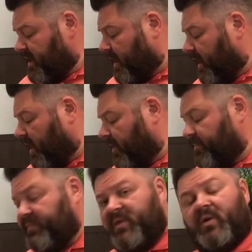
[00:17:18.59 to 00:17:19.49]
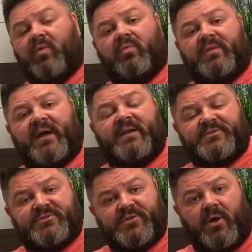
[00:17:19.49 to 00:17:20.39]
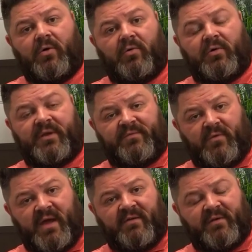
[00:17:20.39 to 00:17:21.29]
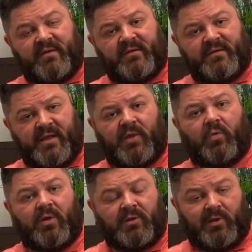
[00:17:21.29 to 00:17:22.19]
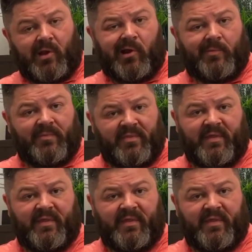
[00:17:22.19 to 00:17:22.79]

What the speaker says: Let us know if you have a yellow alarm